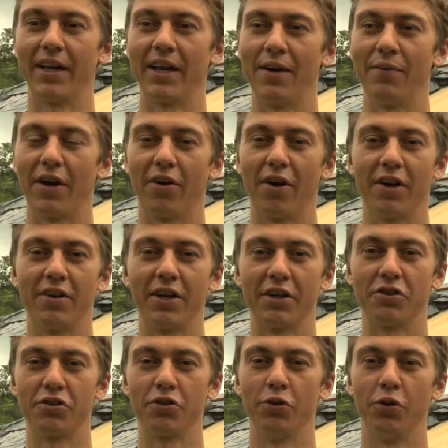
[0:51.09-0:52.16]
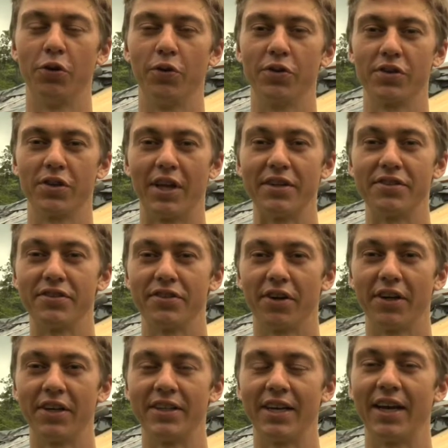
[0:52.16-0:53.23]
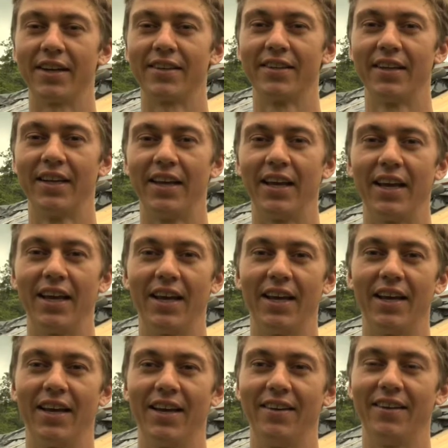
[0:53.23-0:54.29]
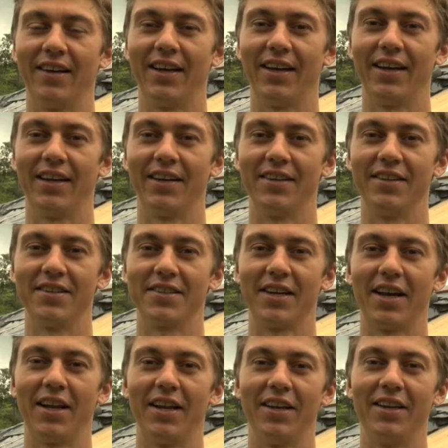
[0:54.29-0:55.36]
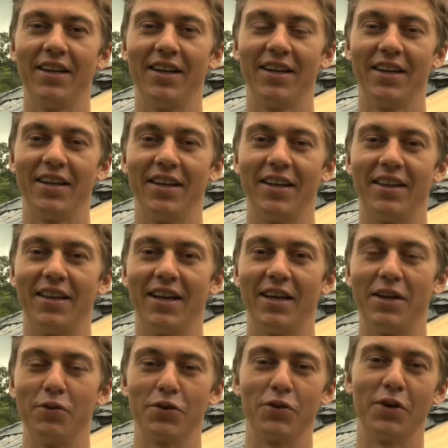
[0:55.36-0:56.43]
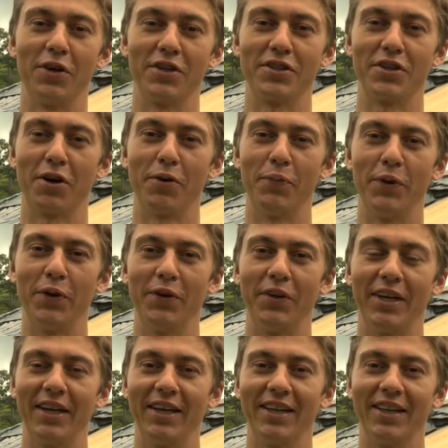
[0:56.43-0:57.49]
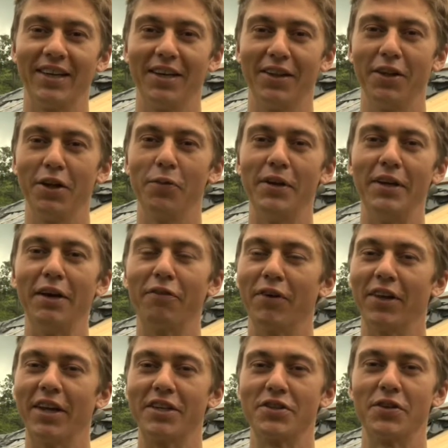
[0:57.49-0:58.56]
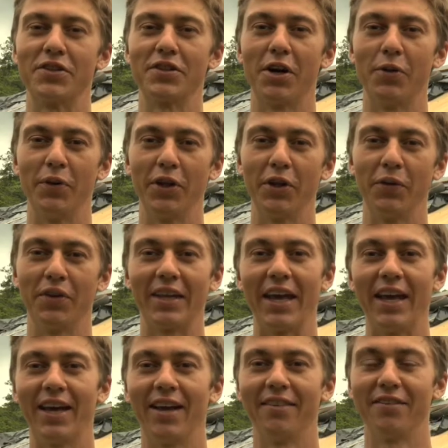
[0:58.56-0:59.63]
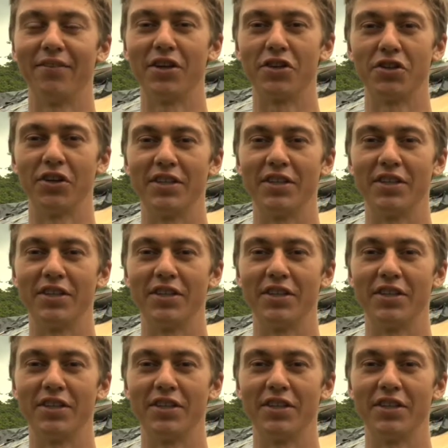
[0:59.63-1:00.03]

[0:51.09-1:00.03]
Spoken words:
came out of architecture school, was a licensed architect, and decided that he was going to start building a little bit differently. So he started building with cans, eventually